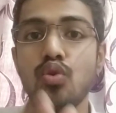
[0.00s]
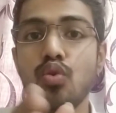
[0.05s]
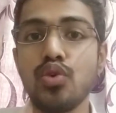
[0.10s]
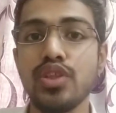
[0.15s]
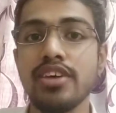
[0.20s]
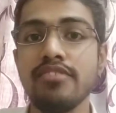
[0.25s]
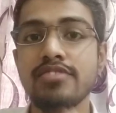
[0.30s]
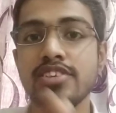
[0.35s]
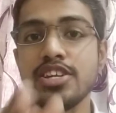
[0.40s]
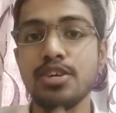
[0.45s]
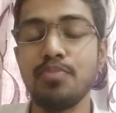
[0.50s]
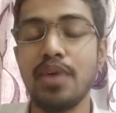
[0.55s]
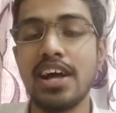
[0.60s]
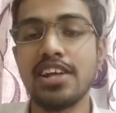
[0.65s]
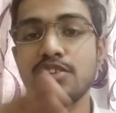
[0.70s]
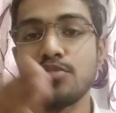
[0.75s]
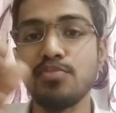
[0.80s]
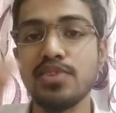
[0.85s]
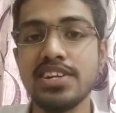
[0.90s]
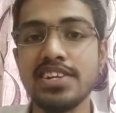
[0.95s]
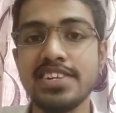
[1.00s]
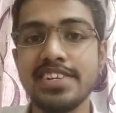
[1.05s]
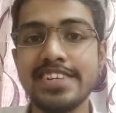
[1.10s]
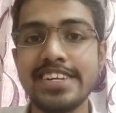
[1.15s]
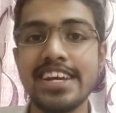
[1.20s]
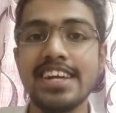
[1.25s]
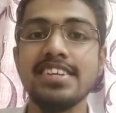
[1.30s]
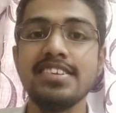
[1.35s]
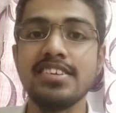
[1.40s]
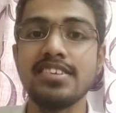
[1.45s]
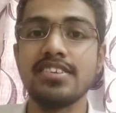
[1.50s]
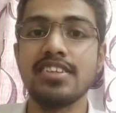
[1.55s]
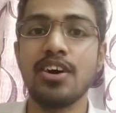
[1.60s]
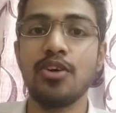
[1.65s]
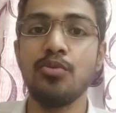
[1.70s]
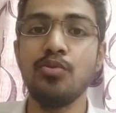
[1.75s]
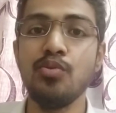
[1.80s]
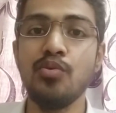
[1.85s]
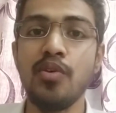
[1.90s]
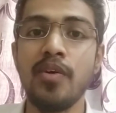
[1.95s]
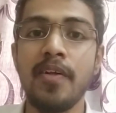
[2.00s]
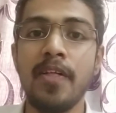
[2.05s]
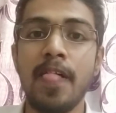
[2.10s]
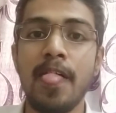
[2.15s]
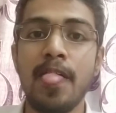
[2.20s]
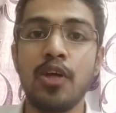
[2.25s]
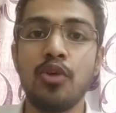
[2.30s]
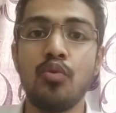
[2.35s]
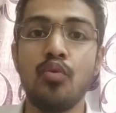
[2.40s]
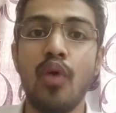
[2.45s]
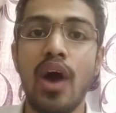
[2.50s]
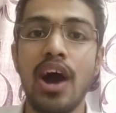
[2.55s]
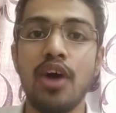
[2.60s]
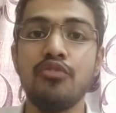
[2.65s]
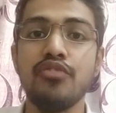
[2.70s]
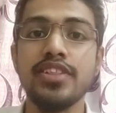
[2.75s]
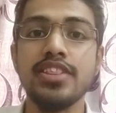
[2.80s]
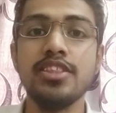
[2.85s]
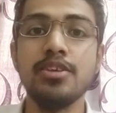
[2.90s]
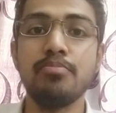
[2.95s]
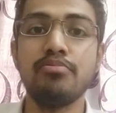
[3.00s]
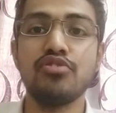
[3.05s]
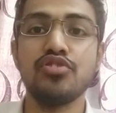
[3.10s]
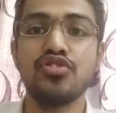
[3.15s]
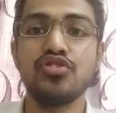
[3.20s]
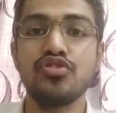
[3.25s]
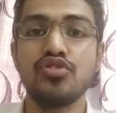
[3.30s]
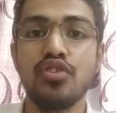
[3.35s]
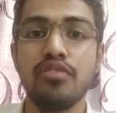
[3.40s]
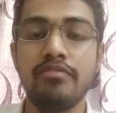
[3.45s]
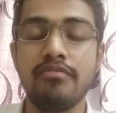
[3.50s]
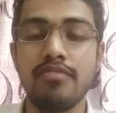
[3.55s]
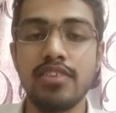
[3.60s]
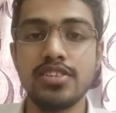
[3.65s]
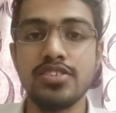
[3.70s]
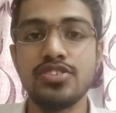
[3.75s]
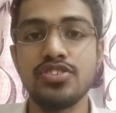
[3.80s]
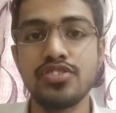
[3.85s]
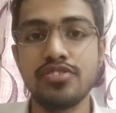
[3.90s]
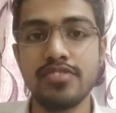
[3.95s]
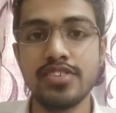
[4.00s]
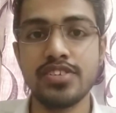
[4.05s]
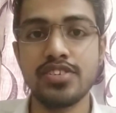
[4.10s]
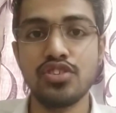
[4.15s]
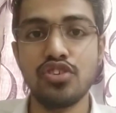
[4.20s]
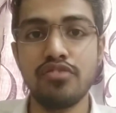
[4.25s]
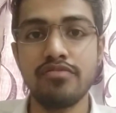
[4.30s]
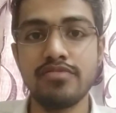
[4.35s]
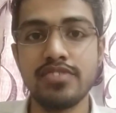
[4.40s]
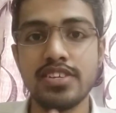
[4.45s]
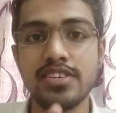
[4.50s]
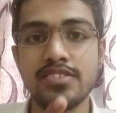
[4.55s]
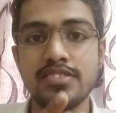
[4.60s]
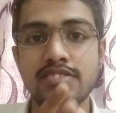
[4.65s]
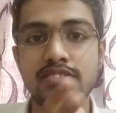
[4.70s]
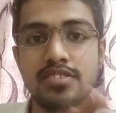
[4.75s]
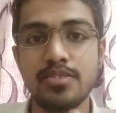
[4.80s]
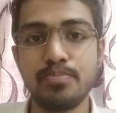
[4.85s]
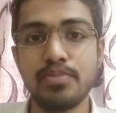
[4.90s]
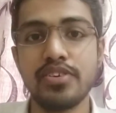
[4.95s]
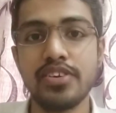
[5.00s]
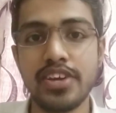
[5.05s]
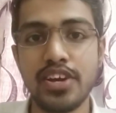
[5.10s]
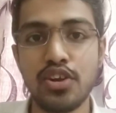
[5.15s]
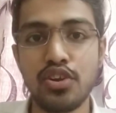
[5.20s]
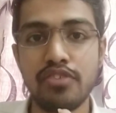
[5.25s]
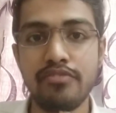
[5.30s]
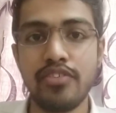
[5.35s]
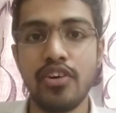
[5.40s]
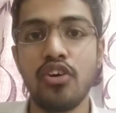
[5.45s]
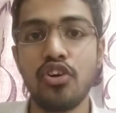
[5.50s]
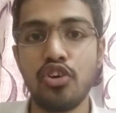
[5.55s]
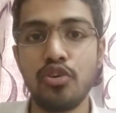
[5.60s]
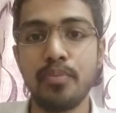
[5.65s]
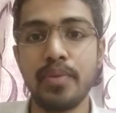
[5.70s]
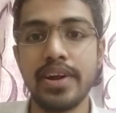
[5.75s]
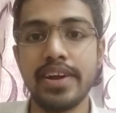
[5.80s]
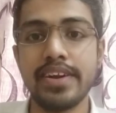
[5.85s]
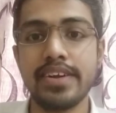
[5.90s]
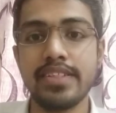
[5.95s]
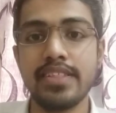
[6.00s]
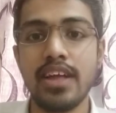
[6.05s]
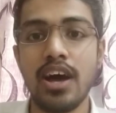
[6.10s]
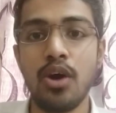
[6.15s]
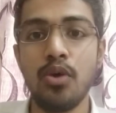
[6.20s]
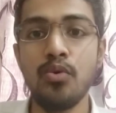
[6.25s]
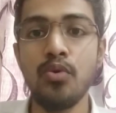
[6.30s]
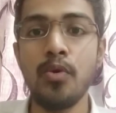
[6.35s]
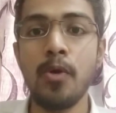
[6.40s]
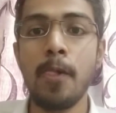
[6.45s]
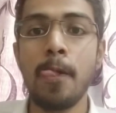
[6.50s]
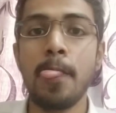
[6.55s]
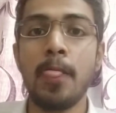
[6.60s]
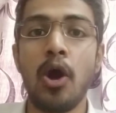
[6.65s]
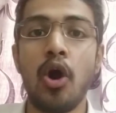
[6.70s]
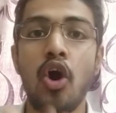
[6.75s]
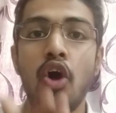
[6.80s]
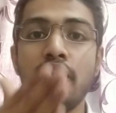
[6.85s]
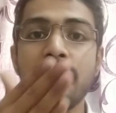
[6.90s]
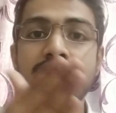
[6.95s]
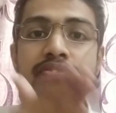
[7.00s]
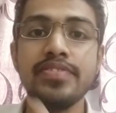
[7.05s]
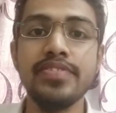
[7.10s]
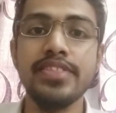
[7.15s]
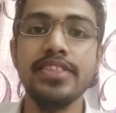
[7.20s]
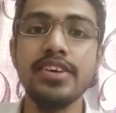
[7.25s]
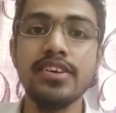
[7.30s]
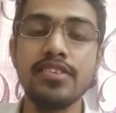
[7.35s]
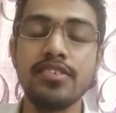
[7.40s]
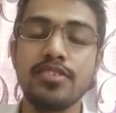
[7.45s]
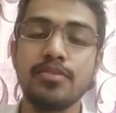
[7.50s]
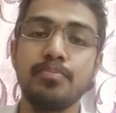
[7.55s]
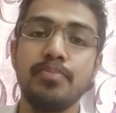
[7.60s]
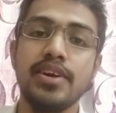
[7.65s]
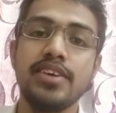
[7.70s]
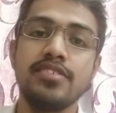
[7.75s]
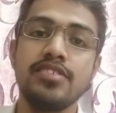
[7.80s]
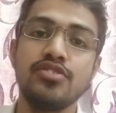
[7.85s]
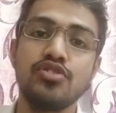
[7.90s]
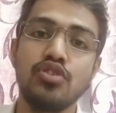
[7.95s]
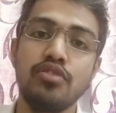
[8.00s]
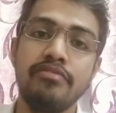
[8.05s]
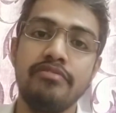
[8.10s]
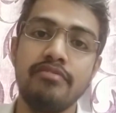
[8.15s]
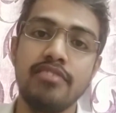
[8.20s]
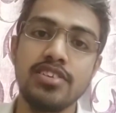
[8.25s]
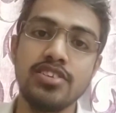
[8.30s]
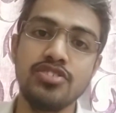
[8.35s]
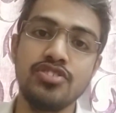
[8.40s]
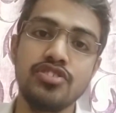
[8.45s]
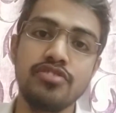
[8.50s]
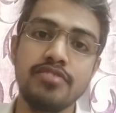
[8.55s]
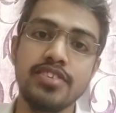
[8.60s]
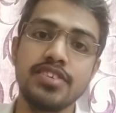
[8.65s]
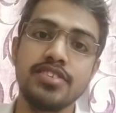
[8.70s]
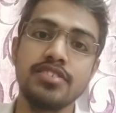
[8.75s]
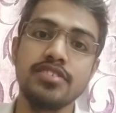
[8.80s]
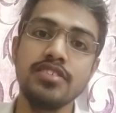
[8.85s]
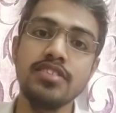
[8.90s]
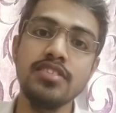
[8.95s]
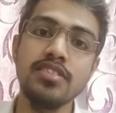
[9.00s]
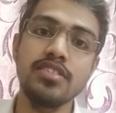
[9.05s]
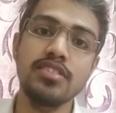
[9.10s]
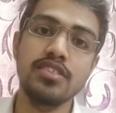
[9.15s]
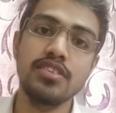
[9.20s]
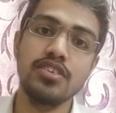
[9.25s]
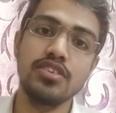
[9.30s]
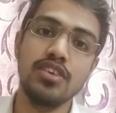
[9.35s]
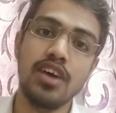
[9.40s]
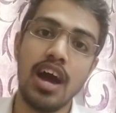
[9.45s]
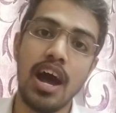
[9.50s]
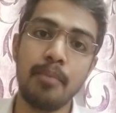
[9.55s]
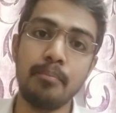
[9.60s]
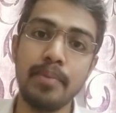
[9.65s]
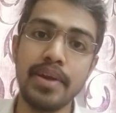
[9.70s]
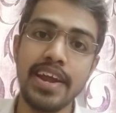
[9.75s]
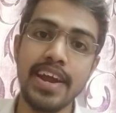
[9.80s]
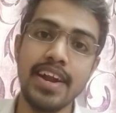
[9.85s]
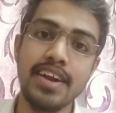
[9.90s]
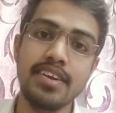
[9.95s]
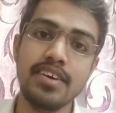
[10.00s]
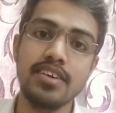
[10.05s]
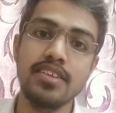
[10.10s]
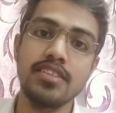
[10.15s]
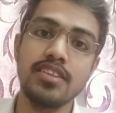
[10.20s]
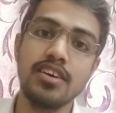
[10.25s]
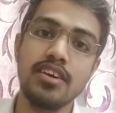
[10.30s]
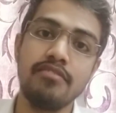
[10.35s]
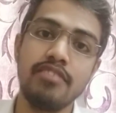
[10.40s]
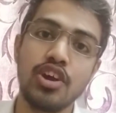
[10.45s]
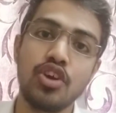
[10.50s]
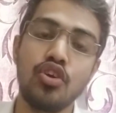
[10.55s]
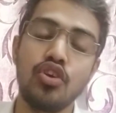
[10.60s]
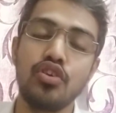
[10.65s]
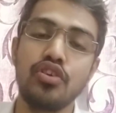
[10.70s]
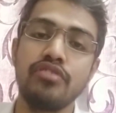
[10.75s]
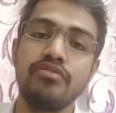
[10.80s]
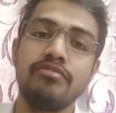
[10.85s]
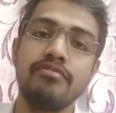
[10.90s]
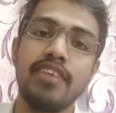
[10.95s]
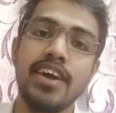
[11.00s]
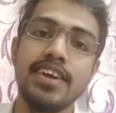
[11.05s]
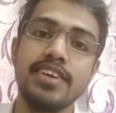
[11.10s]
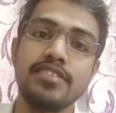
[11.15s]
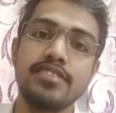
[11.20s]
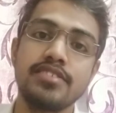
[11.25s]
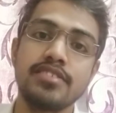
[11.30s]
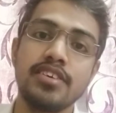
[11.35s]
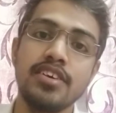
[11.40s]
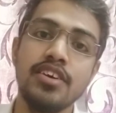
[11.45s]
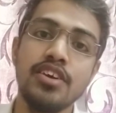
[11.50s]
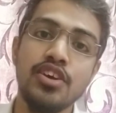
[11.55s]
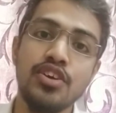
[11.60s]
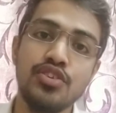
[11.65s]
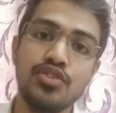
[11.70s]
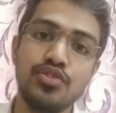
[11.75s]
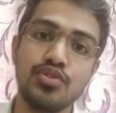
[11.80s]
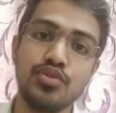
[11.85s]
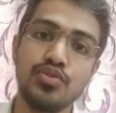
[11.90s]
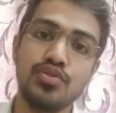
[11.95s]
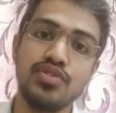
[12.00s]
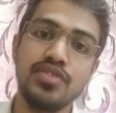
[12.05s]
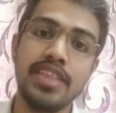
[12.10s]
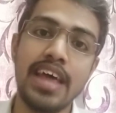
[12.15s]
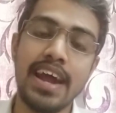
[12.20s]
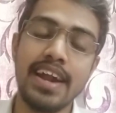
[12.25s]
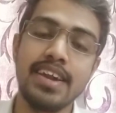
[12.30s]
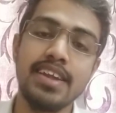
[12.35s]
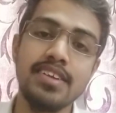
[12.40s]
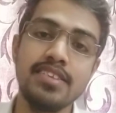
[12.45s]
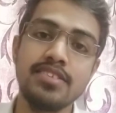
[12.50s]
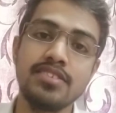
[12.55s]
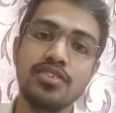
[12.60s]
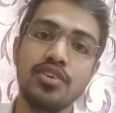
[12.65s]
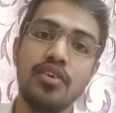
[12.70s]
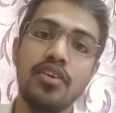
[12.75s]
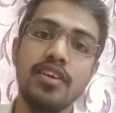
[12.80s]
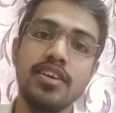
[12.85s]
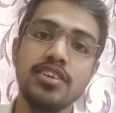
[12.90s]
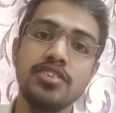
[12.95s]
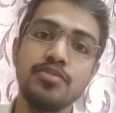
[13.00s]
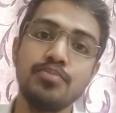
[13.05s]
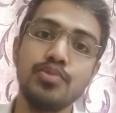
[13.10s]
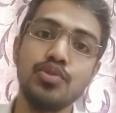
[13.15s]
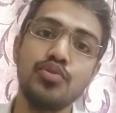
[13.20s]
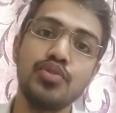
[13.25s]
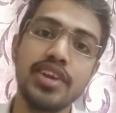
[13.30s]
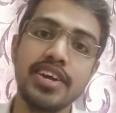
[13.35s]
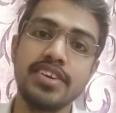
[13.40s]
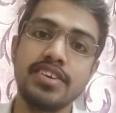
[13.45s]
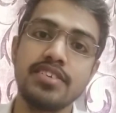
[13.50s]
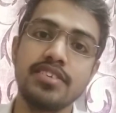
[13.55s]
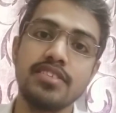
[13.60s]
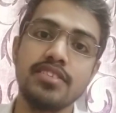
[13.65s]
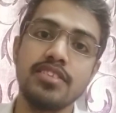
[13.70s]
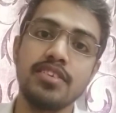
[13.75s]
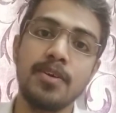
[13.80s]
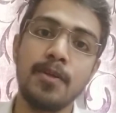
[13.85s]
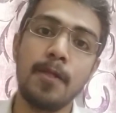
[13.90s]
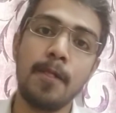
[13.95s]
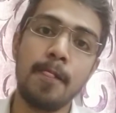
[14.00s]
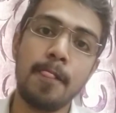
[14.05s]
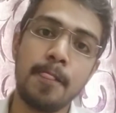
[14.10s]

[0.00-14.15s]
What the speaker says: ownership has been changed now with the process of registration of this particular document. Now on this basis of registration, update the record of rights. So that is called as mutation.